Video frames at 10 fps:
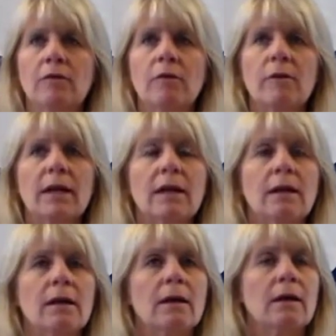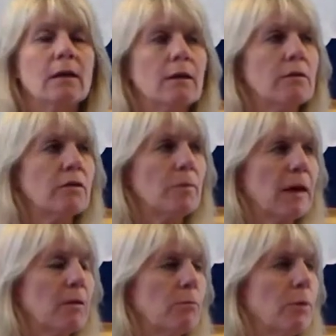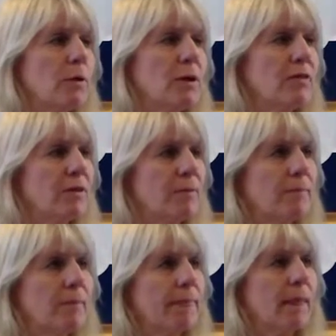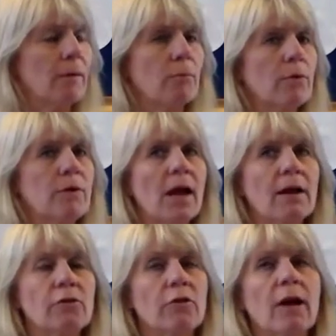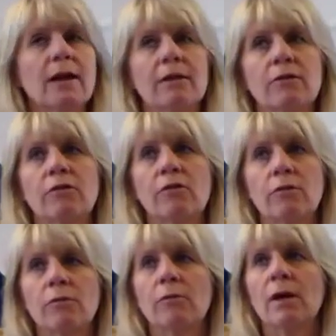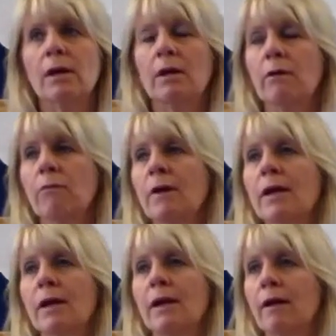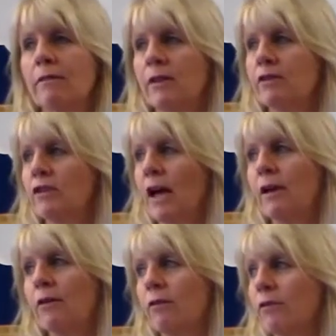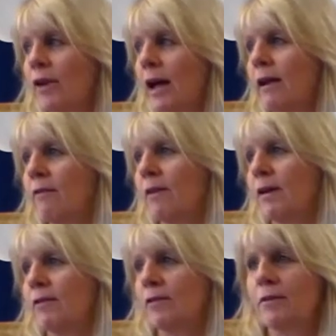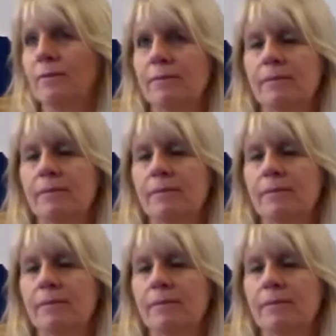So in Tibetan Buddhism, we're not trying to get rid of the shadow side of us.